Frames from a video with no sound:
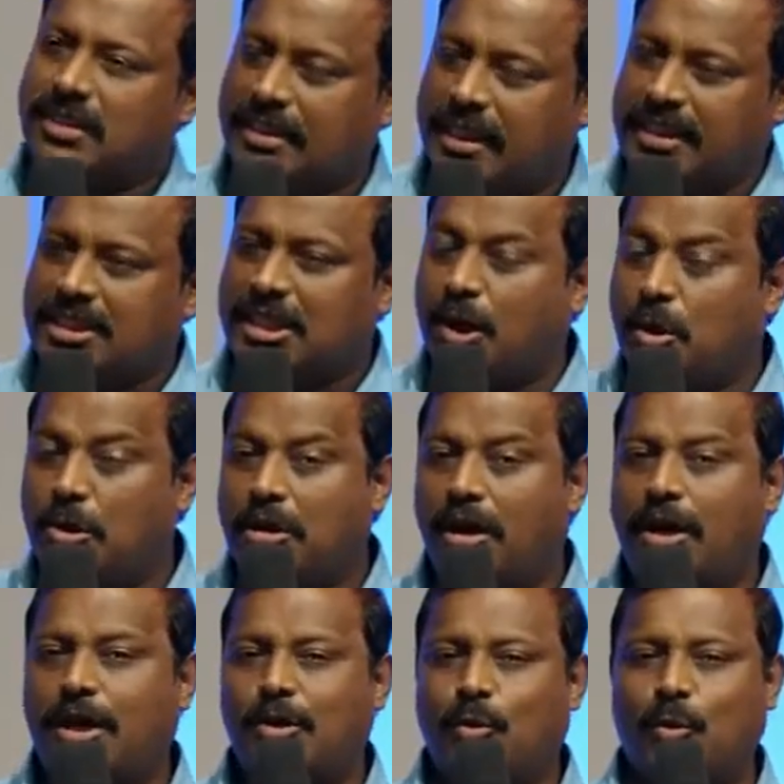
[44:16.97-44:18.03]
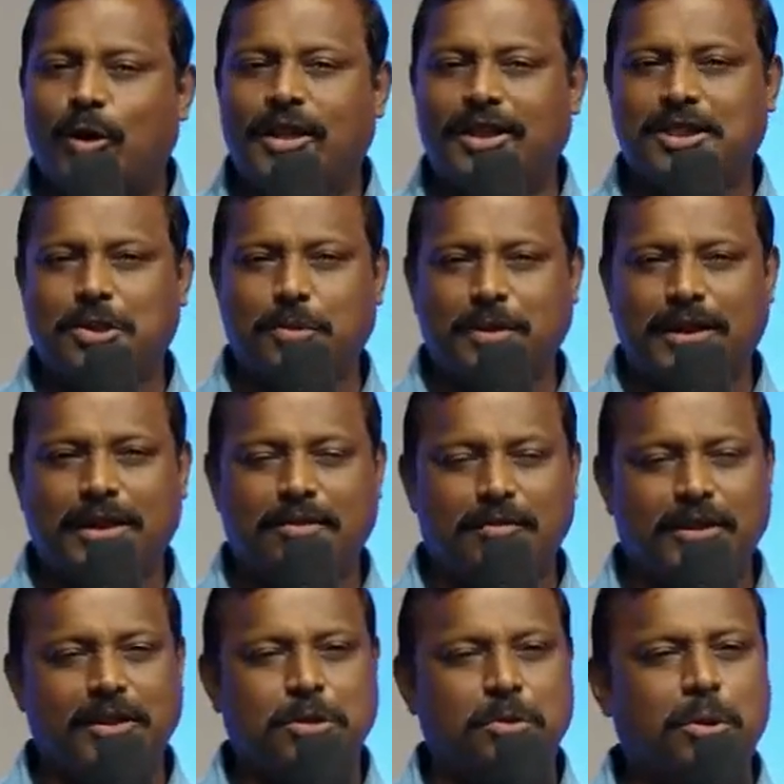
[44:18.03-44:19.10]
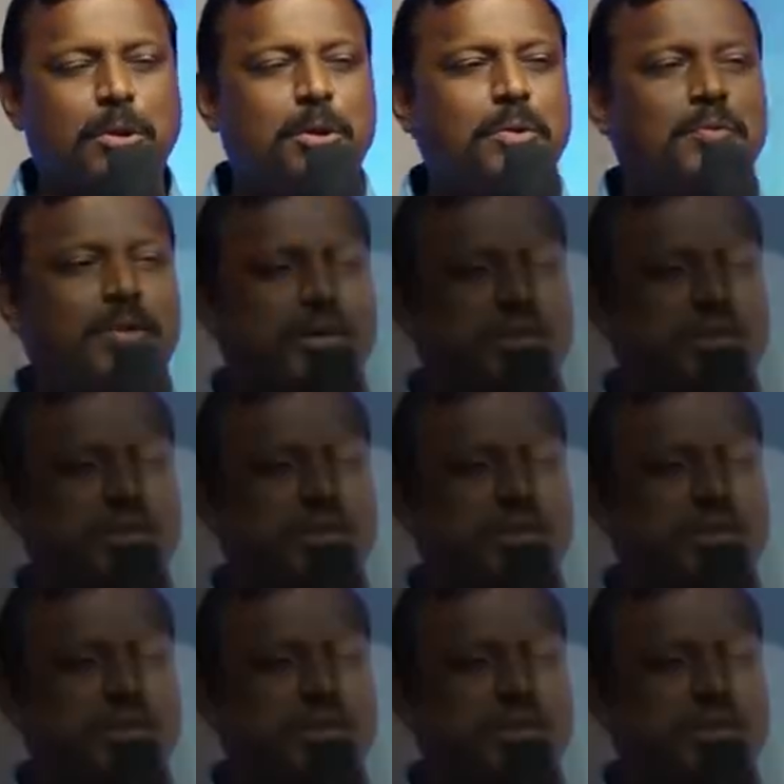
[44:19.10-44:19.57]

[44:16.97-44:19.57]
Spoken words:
That's how God works when we go for